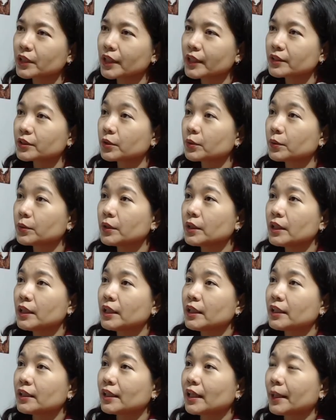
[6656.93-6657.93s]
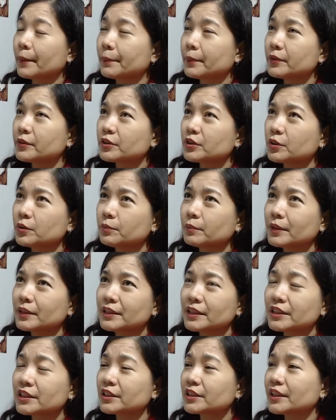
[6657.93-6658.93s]
So mm-hmm. tapos so my
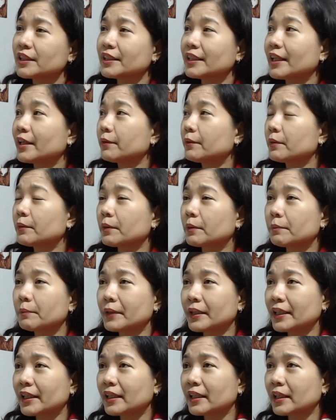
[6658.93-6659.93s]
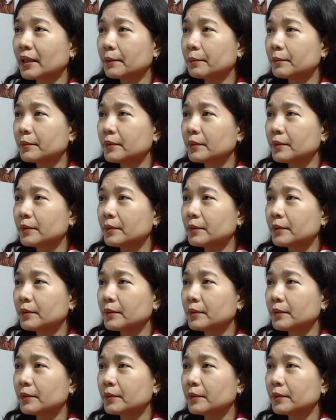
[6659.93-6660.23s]
sister and I, we were picking up